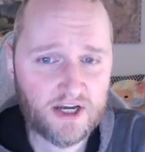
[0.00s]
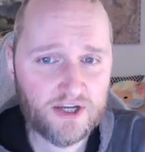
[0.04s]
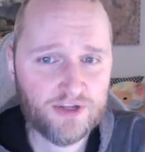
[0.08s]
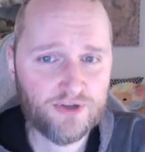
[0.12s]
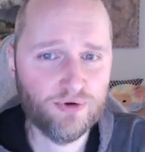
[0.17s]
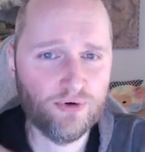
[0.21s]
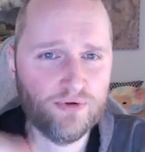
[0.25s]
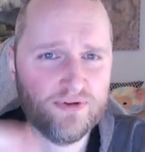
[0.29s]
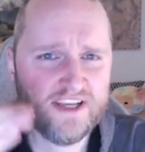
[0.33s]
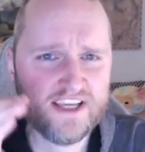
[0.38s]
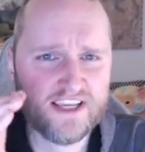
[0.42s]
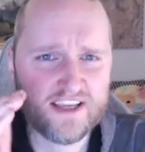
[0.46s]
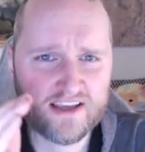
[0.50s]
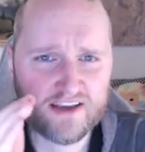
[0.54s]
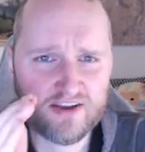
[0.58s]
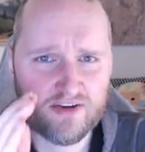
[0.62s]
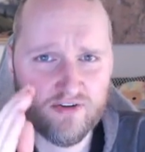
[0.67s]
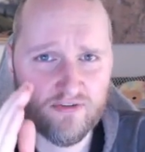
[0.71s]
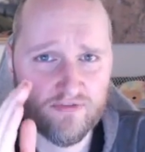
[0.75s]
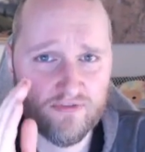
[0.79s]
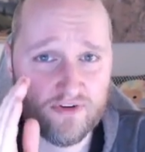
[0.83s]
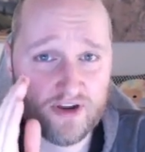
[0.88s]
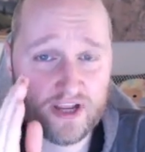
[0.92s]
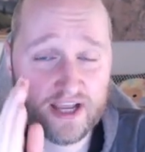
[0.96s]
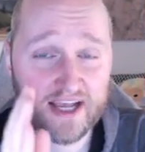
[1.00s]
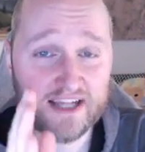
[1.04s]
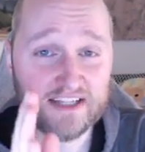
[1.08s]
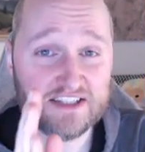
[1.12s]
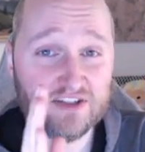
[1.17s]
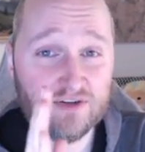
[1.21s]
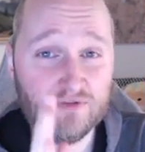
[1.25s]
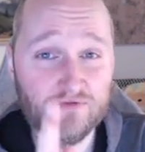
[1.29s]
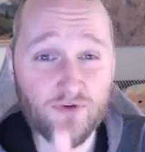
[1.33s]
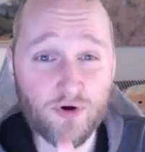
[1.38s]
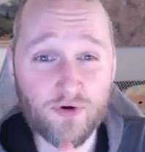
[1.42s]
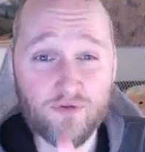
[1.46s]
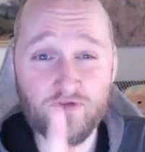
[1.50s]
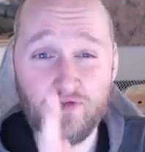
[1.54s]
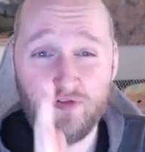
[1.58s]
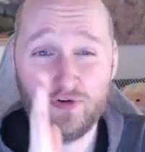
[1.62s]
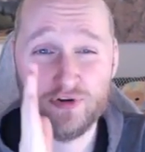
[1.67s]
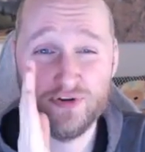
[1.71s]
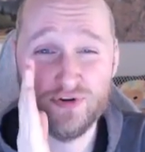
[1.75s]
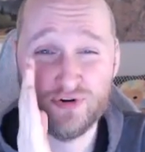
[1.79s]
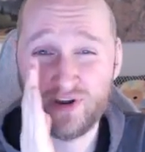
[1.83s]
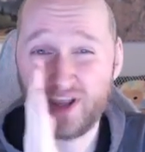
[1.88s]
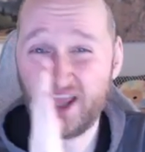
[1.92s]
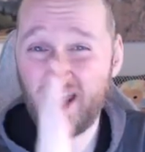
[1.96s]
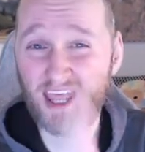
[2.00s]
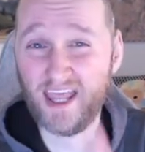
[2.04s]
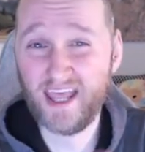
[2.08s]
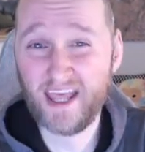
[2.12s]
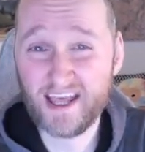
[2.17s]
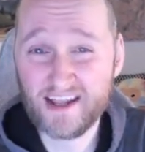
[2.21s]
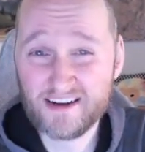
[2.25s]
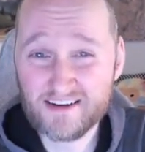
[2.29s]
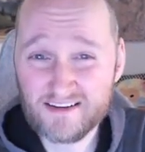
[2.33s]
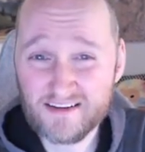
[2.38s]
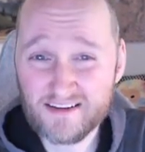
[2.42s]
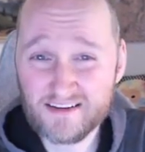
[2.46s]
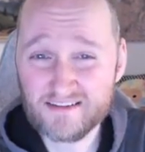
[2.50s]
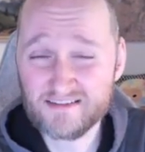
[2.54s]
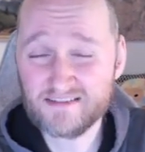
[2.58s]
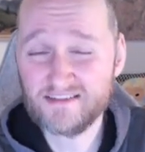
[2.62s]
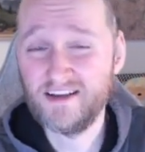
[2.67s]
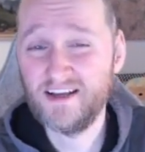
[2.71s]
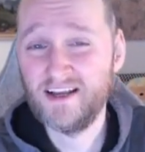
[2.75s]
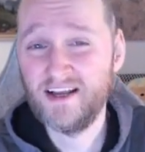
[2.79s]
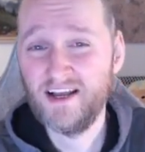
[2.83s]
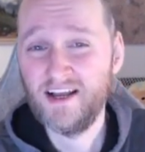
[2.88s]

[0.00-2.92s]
You only cast your vote for your candidate,